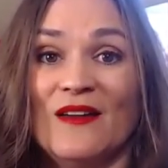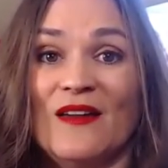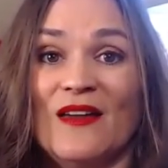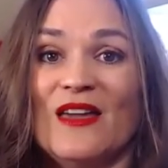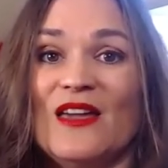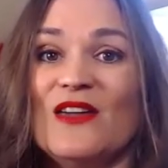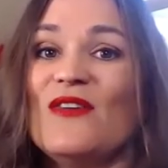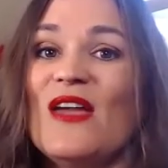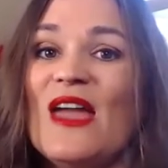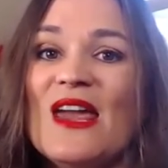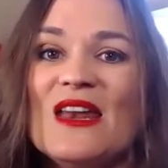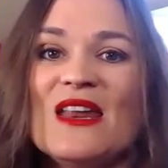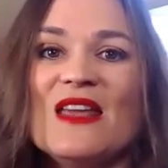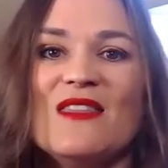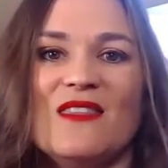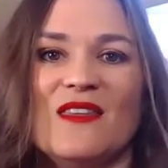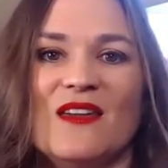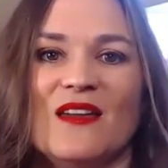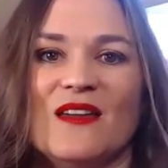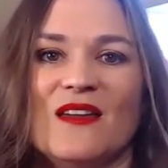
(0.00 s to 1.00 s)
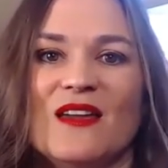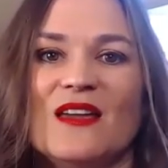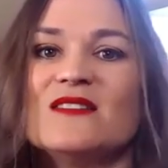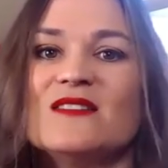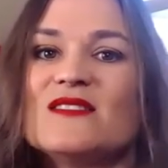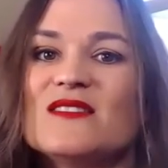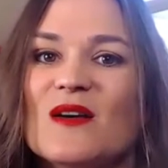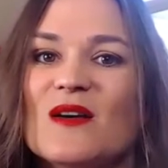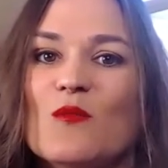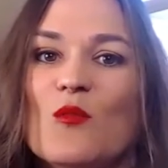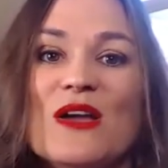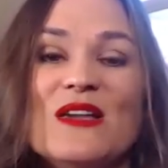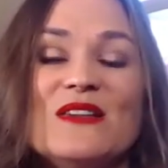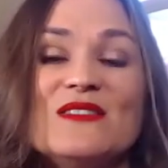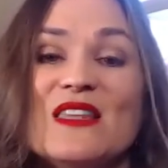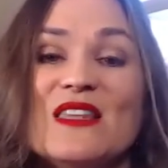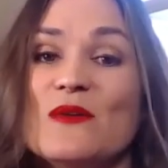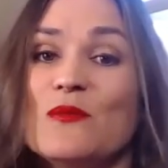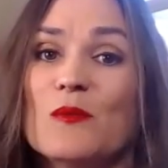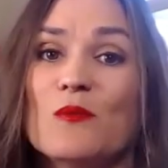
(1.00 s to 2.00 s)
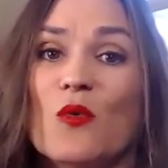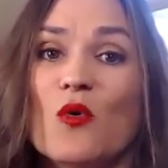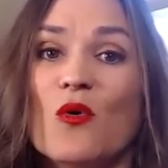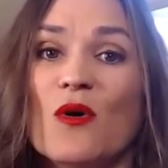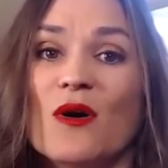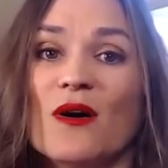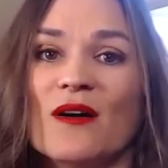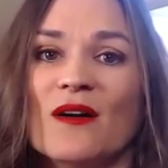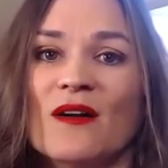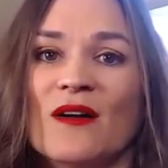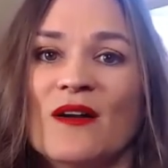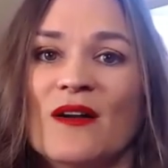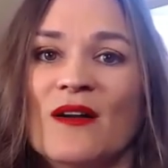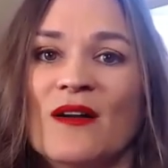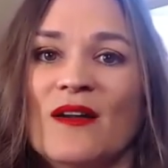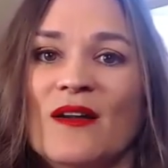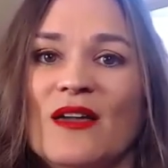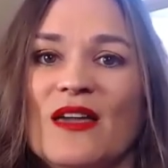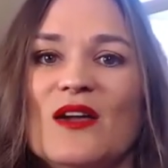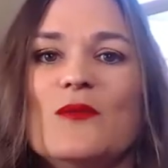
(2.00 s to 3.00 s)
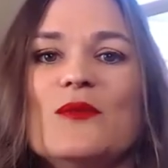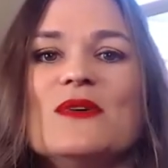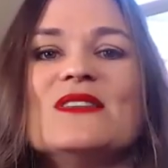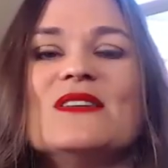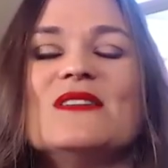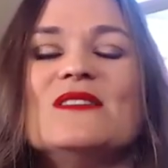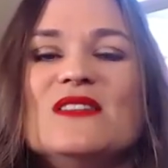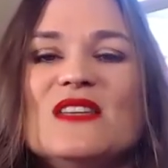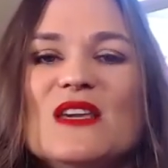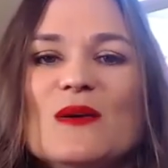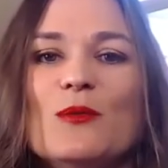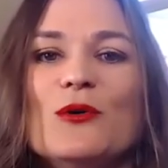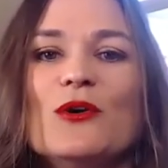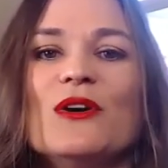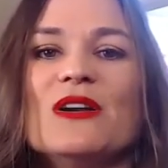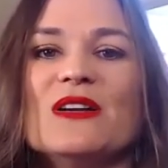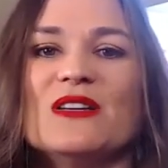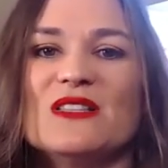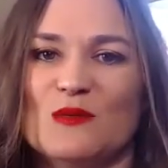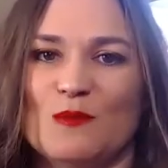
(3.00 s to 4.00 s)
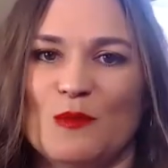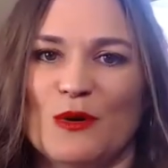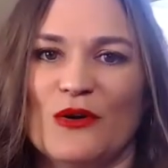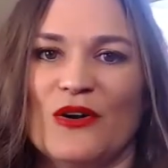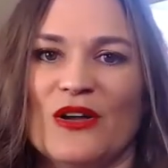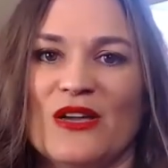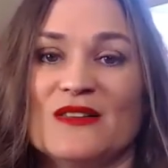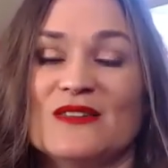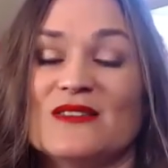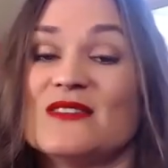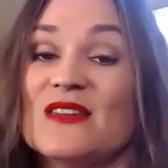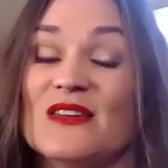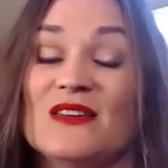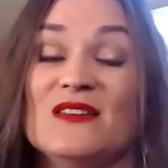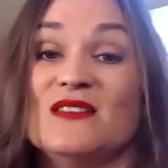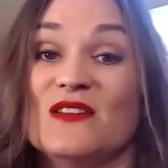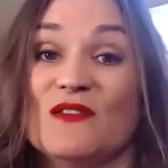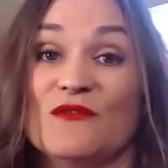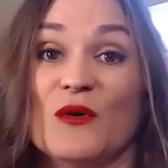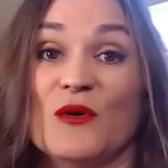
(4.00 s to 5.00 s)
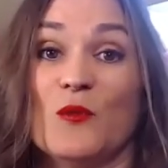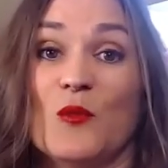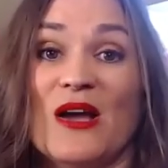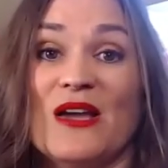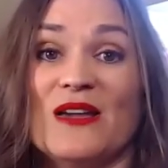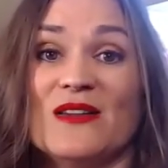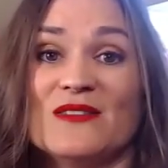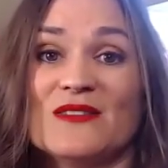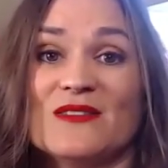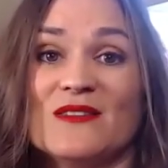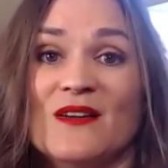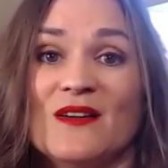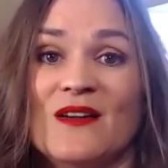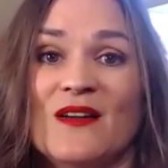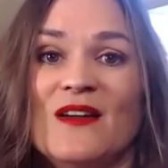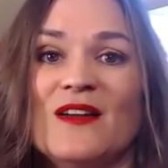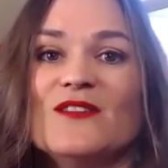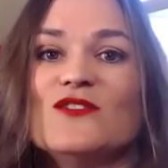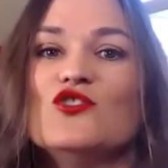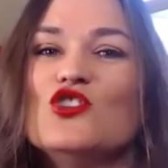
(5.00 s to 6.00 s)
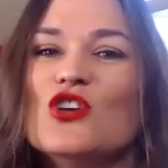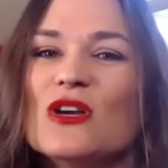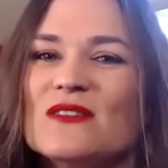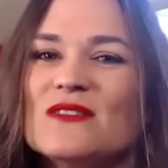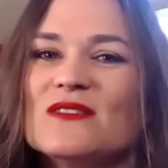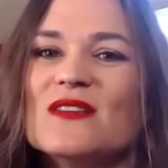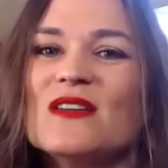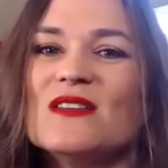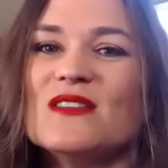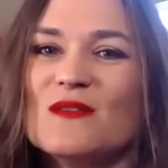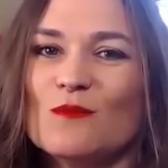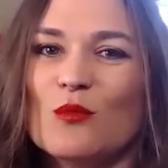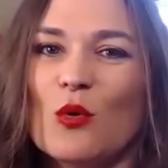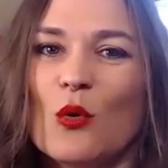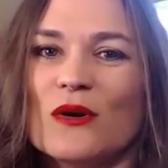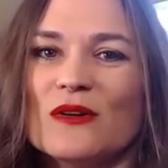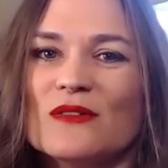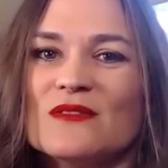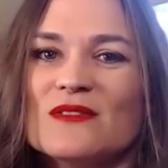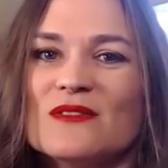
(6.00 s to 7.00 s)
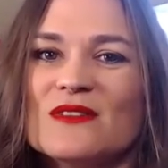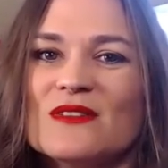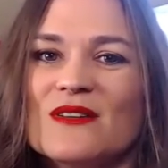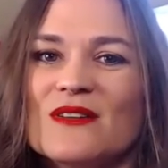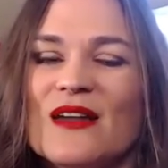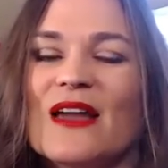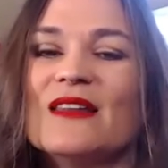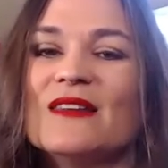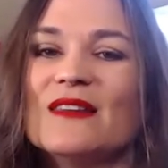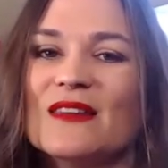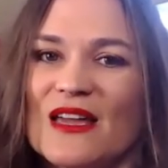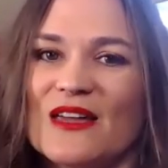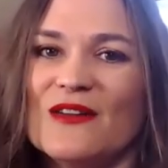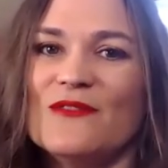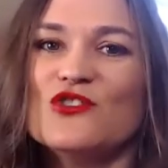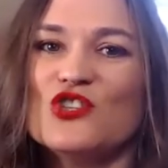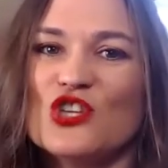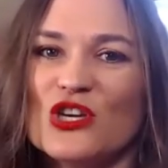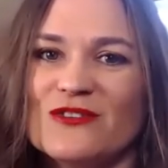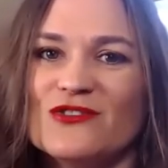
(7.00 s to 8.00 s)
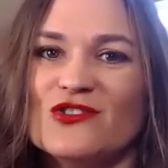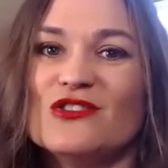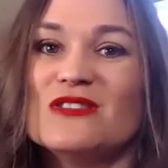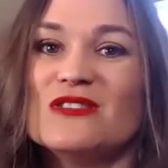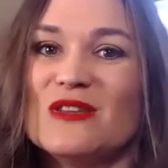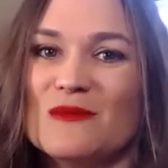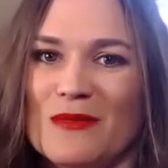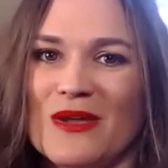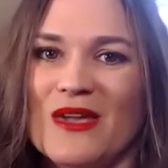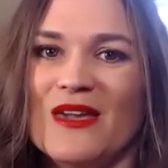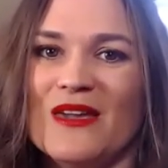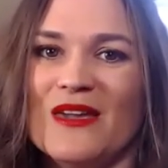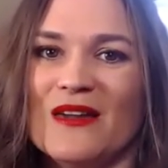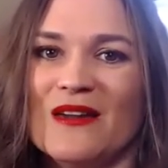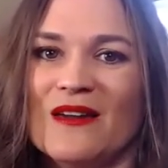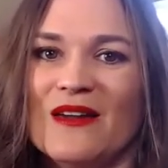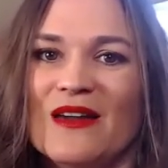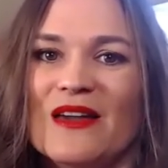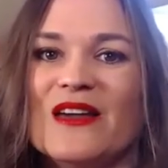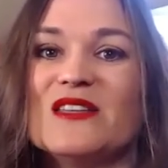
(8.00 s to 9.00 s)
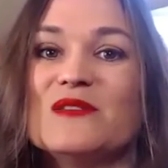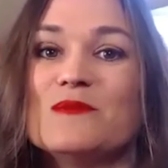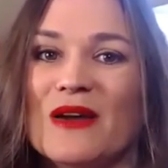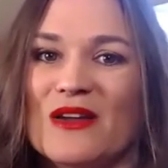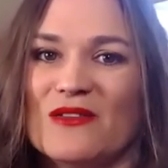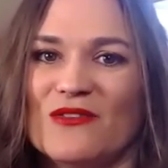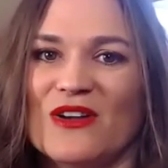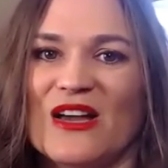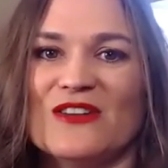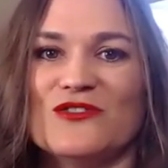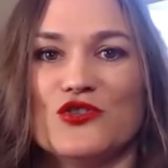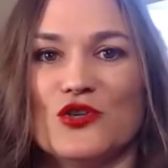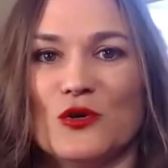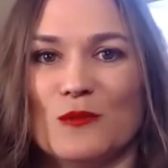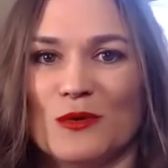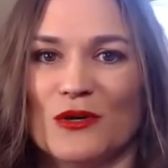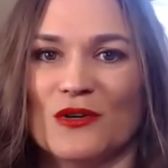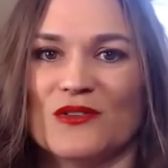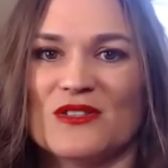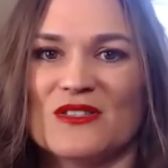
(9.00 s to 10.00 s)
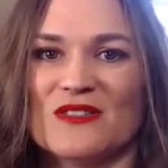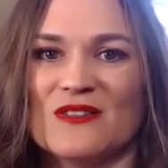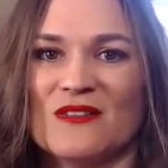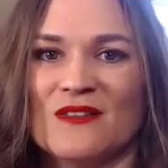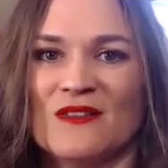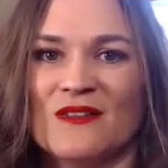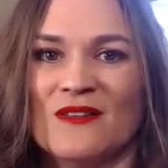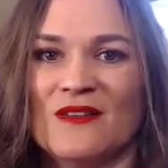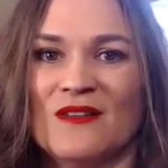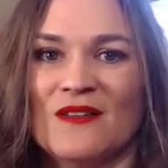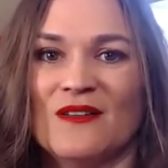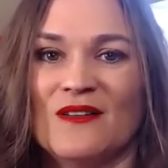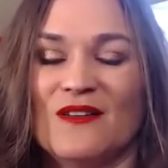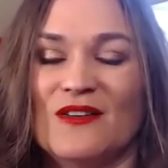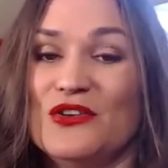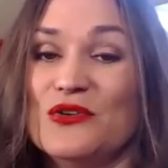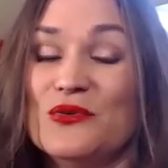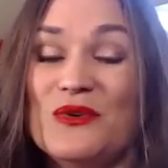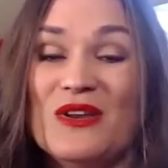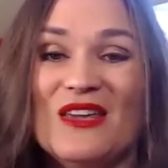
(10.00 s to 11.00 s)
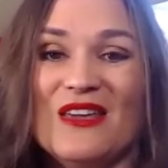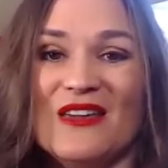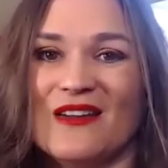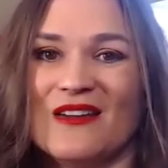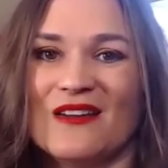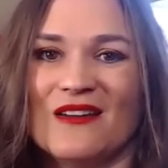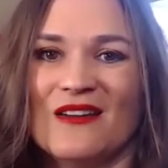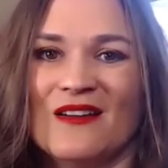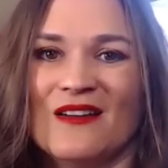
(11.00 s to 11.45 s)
If anything, in some ways they were more. It was a deeper experience in different ways, just as important and life-changing to me as my vaginal births. Unique.